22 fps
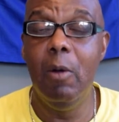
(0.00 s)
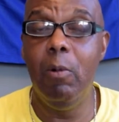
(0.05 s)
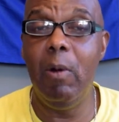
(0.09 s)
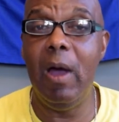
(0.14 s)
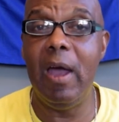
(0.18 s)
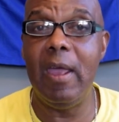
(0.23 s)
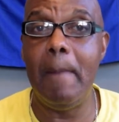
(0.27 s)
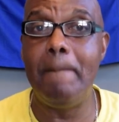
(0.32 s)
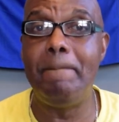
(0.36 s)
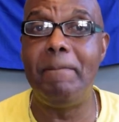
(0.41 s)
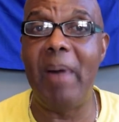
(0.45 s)

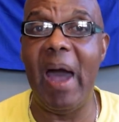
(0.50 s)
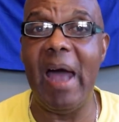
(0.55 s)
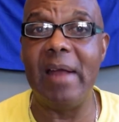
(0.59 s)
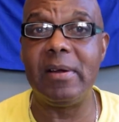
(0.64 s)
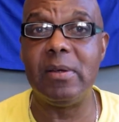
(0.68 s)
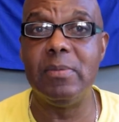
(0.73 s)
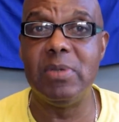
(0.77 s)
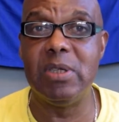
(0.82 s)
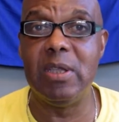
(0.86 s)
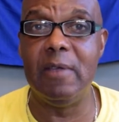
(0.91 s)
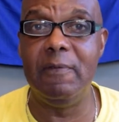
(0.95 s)
Well, it
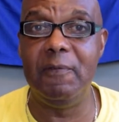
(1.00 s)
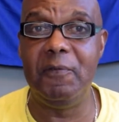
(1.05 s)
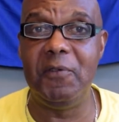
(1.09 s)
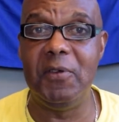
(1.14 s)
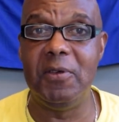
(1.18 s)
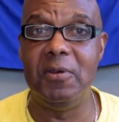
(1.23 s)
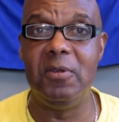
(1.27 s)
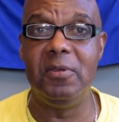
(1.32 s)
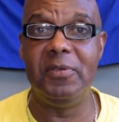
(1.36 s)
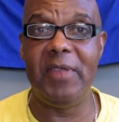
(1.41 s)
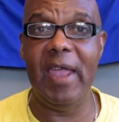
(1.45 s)
bottoms the
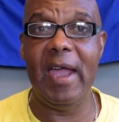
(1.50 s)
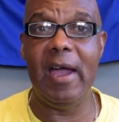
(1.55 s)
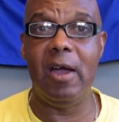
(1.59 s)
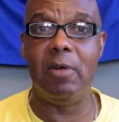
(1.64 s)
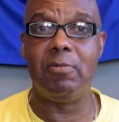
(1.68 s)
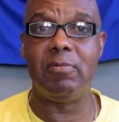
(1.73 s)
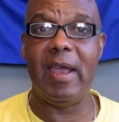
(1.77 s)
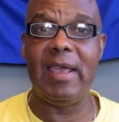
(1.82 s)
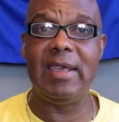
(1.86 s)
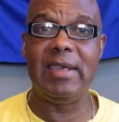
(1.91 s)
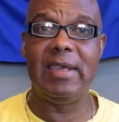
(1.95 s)
field
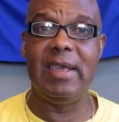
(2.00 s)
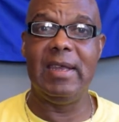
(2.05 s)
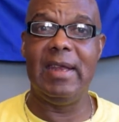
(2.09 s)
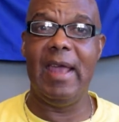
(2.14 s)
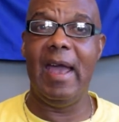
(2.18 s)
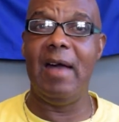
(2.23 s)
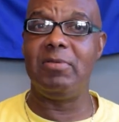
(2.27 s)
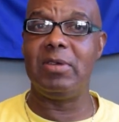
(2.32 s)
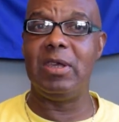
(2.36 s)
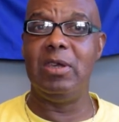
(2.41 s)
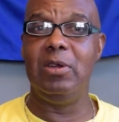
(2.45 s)
out, right? Get
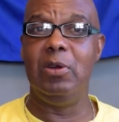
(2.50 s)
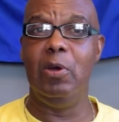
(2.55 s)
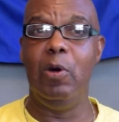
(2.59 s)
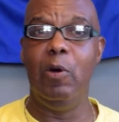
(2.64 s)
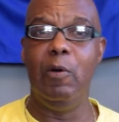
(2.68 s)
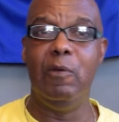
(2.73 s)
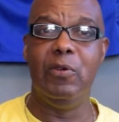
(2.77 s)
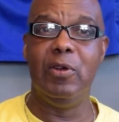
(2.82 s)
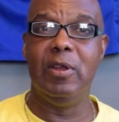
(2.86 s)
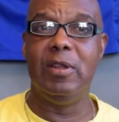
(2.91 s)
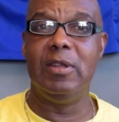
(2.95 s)
out, get
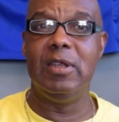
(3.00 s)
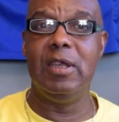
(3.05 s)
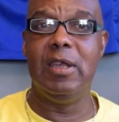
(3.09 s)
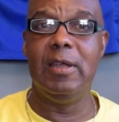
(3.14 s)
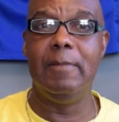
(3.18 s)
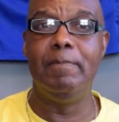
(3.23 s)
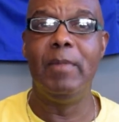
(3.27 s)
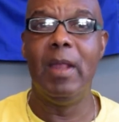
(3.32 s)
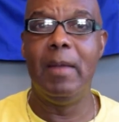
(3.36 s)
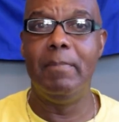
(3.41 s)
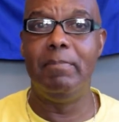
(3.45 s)
over, and
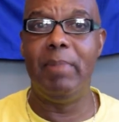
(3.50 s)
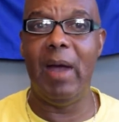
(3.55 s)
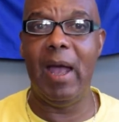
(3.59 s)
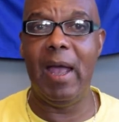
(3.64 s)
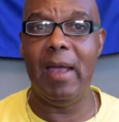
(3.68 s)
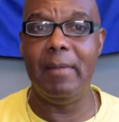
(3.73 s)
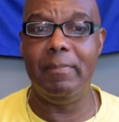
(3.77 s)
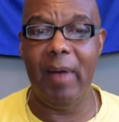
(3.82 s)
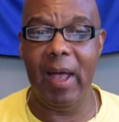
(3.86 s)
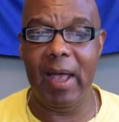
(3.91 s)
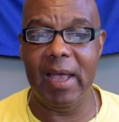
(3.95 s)
then
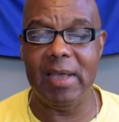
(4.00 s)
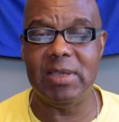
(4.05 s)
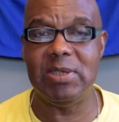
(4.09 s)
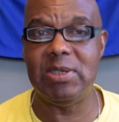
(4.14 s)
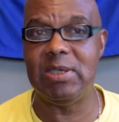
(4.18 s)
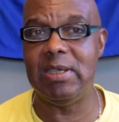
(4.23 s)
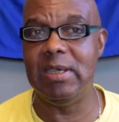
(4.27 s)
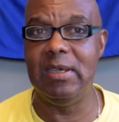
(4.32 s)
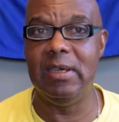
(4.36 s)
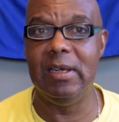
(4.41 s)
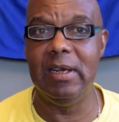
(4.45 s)
bye-bye,
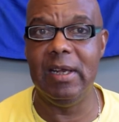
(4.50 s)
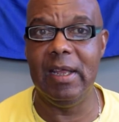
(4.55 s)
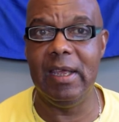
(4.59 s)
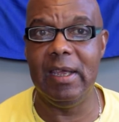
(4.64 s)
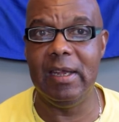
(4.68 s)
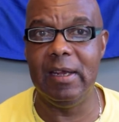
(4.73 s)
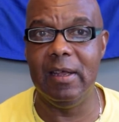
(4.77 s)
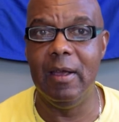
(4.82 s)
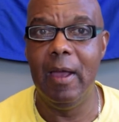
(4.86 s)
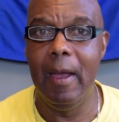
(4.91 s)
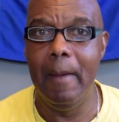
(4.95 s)
see you
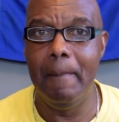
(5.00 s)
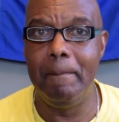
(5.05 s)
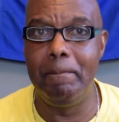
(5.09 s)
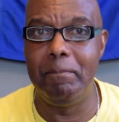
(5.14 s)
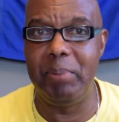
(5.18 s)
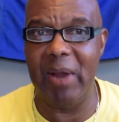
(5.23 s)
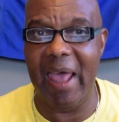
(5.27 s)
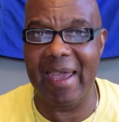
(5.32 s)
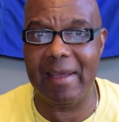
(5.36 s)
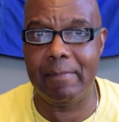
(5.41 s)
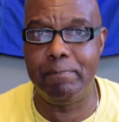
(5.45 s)
later,
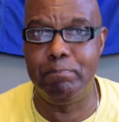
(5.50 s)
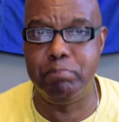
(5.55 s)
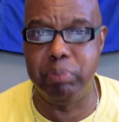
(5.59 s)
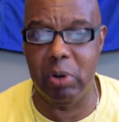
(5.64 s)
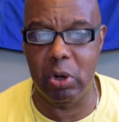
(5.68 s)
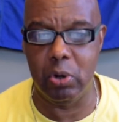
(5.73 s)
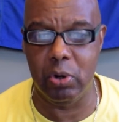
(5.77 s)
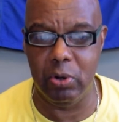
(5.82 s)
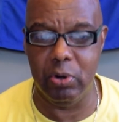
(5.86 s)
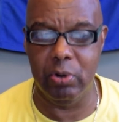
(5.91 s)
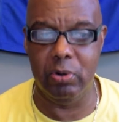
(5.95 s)

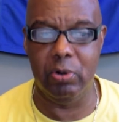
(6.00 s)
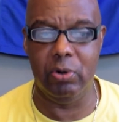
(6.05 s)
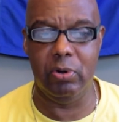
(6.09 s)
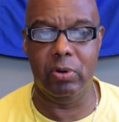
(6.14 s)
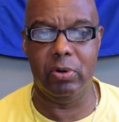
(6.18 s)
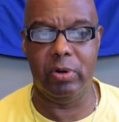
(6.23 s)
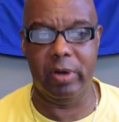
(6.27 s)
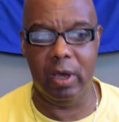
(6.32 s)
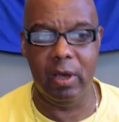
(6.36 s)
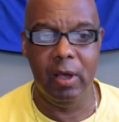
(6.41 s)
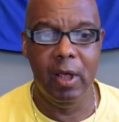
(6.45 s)

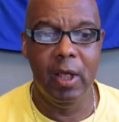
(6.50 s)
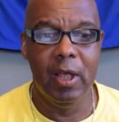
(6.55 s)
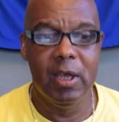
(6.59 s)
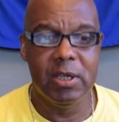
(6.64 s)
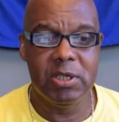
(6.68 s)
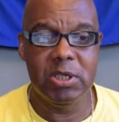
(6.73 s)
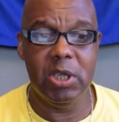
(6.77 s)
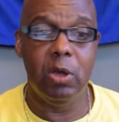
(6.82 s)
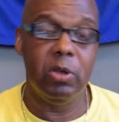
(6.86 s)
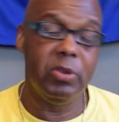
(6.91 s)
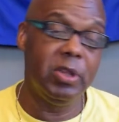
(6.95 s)
Blackbird.
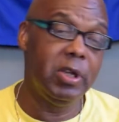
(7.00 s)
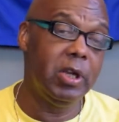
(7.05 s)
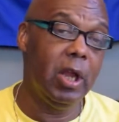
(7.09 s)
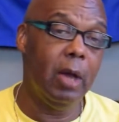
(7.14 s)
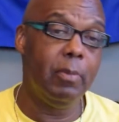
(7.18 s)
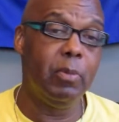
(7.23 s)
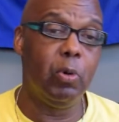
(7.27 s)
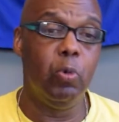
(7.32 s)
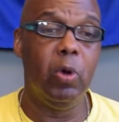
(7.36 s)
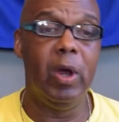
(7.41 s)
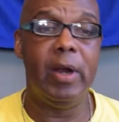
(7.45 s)
So the
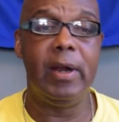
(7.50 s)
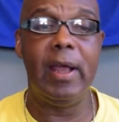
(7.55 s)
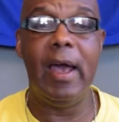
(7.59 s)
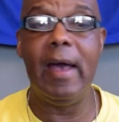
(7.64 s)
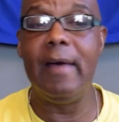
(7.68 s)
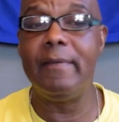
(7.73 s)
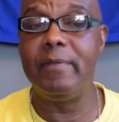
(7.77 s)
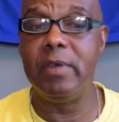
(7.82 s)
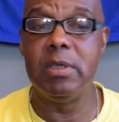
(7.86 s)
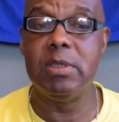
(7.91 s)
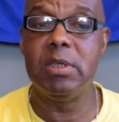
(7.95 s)
number 1,
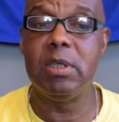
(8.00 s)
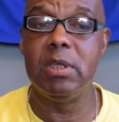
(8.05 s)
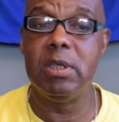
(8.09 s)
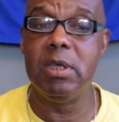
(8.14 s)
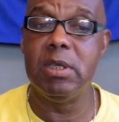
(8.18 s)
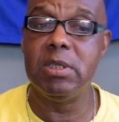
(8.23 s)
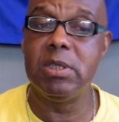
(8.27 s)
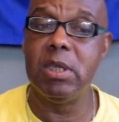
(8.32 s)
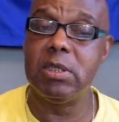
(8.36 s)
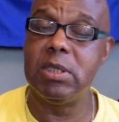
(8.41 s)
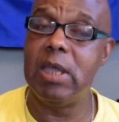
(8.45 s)
obviously,
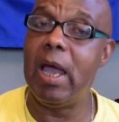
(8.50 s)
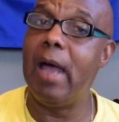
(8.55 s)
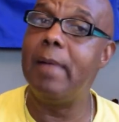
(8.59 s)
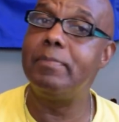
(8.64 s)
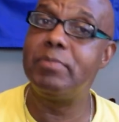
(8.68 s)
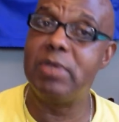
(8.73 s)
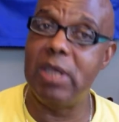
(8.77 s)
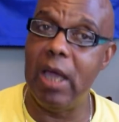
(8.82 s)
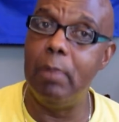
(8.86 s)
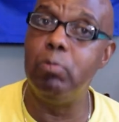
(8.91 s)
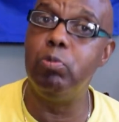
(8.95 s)
is a
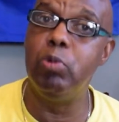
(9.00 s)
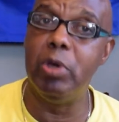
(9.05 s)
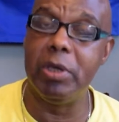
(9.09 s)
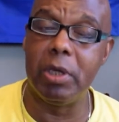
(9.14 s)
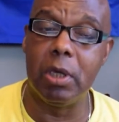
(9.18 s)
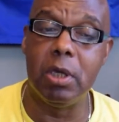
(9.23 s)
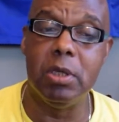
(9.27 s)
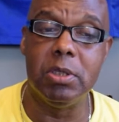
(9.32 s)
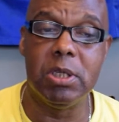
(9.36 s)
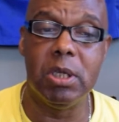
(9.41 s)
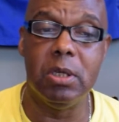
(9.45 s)
top win
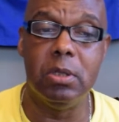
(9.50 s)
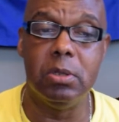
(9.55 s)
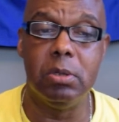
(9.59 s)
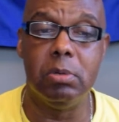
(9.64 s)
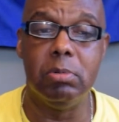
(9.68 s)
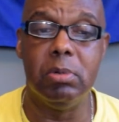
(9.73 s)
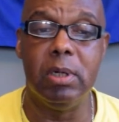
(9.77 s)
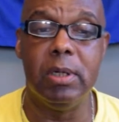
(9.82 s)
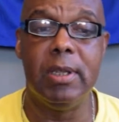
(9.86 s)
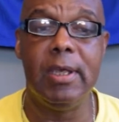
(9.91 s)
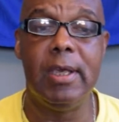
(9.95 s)

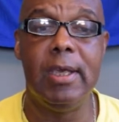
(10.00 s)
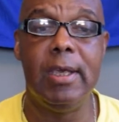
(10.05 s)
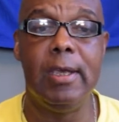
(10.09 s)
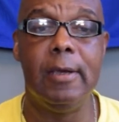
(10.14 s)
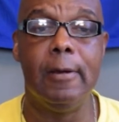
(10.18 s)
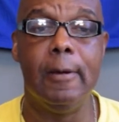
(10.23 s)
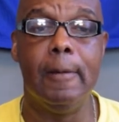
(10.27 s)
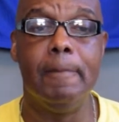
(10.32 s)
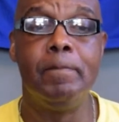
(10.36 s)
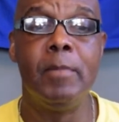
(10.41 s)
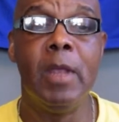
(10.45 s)
contender in
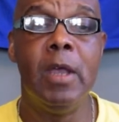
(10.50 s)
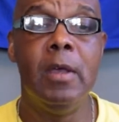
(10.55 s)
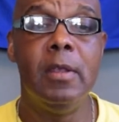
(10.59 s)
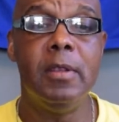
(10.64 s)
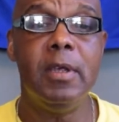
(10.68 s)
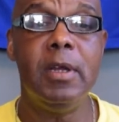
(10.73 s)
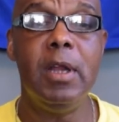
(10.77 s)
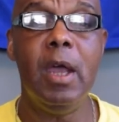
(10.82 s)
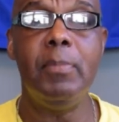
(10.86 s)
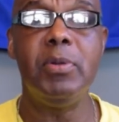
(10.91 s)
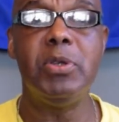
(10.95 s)
here.
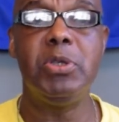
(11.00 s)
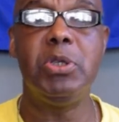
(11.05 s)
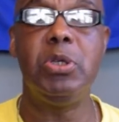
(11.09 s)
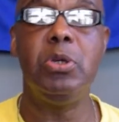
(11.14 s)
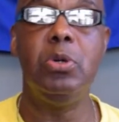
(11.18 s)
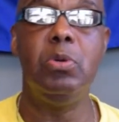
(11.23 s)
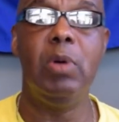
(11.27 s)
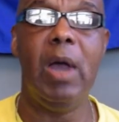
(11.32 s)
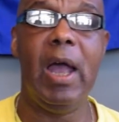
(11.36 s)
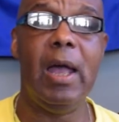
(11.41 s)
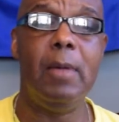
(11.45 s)
The number
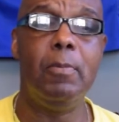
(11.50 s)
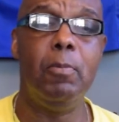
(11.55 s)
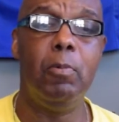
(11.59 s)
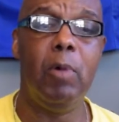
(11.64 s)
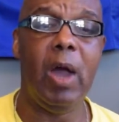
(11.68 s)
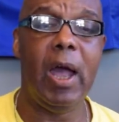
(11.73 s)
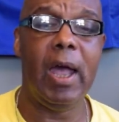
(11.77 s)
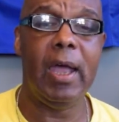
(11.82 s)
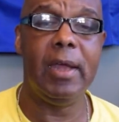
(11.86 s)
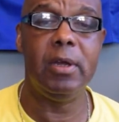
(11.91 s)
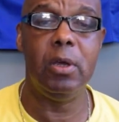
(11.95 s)
2, I'm
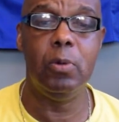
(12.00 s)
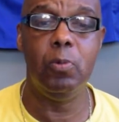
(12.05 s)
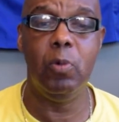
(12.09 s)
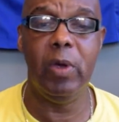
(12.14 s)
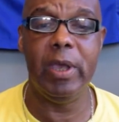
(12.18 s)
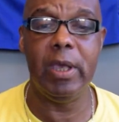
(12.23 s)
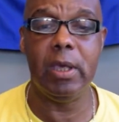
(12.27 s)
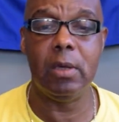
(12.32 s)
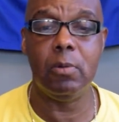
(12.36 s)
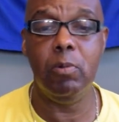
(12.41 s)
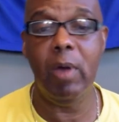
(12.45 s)
Wide
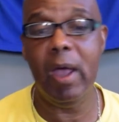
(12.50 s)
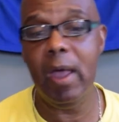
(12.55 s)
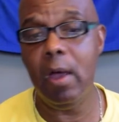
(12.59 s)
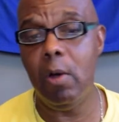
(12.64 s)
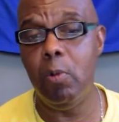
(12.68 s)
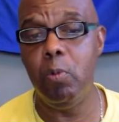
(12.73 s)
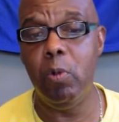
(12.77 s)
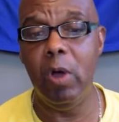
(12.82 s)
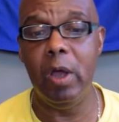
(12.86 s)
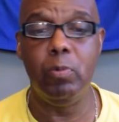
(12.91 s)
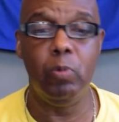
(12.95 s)
Awake.
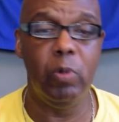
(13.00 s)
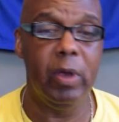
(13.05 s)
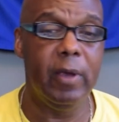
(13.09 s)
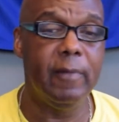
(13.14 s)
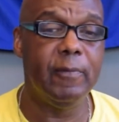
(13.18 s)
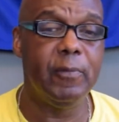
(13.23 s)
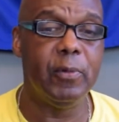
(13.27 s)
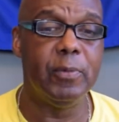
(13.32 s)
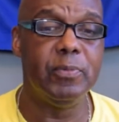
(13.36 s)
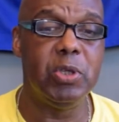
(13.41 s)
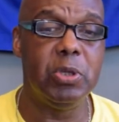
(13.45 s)
Well, 1
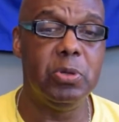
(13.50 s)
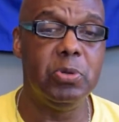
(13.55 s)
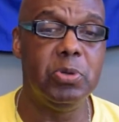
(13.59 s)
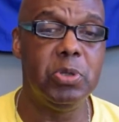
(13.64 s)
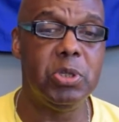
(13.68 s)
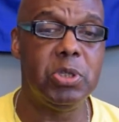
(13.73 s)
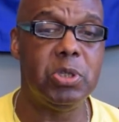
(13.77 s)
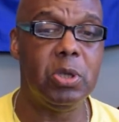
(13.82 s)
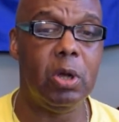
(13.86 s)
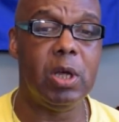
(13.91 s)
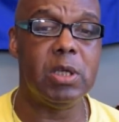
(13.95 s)
win from 2
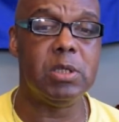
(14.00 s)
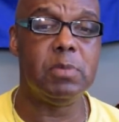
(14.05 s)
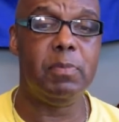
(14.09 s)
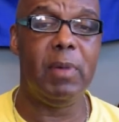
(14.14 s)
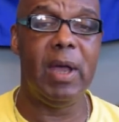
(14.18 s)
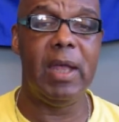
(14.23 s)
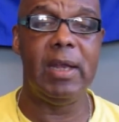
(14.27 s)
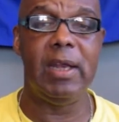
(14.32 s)
starts by